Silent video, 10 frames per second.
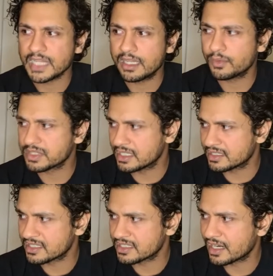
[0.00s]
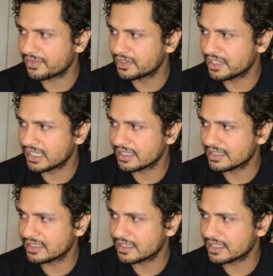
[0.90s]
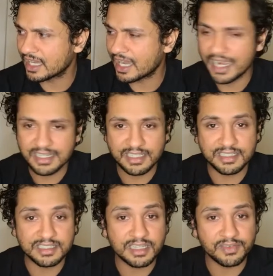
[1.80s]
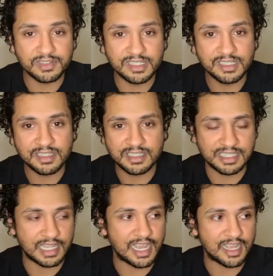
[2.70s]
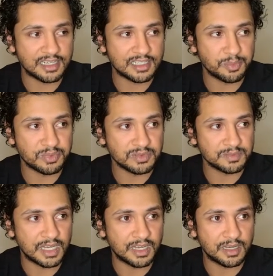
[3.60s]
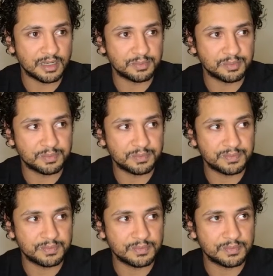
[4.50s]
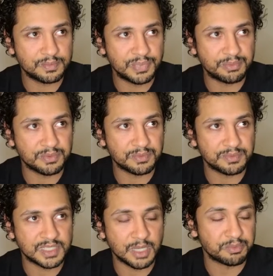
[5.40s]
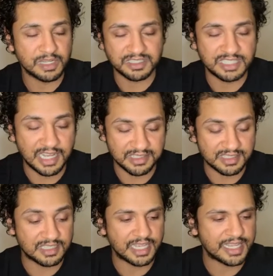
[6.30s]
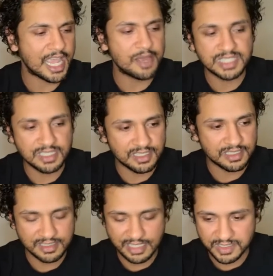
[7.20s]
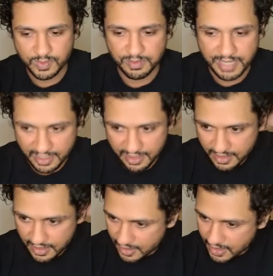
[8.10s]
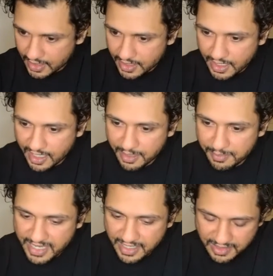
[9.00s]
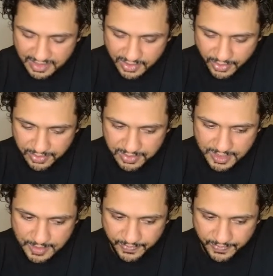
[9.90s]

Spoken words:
was it Discovery, the ID Discovery, because they had a couple couple production houses in like Hampton and elsewhere making these shows.